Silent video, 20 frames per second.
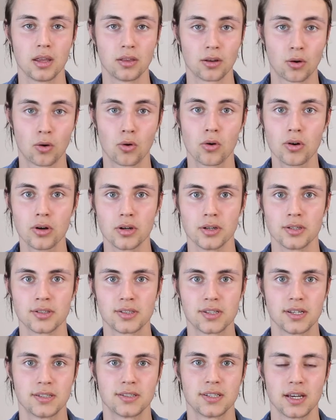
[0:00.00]
In the
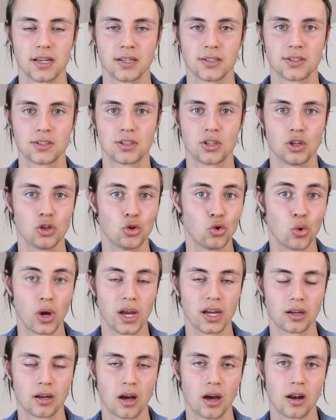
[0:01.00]
chorus, he sings, you
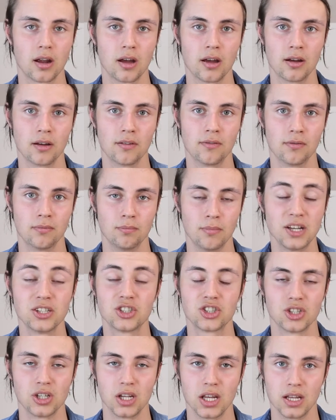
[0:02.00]
ain't gotta
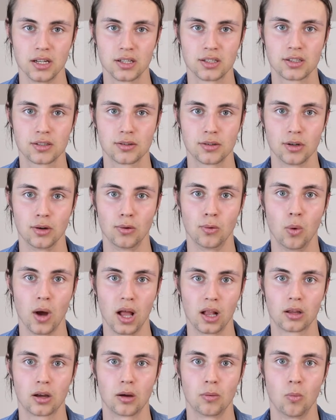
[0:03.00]
mention it, you're
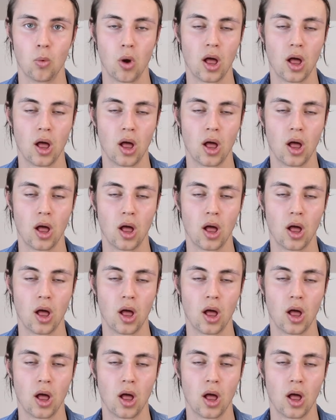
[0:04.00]
welcome,